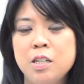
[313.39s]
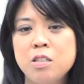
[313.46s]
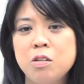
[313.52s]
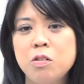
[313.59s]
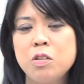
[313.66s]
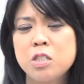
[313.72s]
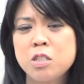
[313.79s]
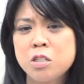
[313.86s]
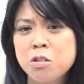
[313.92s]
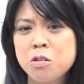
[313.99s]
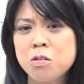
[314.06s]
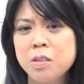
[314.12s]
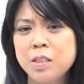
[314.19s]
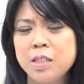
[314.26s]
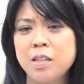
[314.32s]
So it's
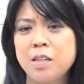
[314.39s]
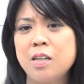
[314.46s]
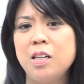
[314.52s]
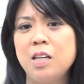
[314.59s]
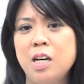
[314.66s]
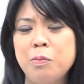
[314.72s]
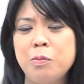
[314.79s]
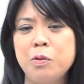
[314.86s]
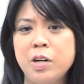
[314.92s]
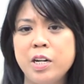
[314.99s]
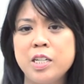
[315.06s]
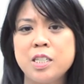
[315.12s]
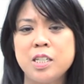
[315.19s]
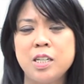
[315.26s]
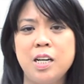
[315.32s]
truly a
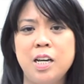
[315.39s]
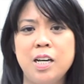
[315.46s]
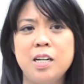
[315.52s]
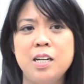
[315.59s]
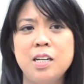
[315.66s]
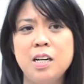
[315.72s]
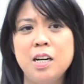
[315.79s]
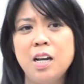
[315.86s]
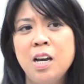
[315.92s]
collaboration and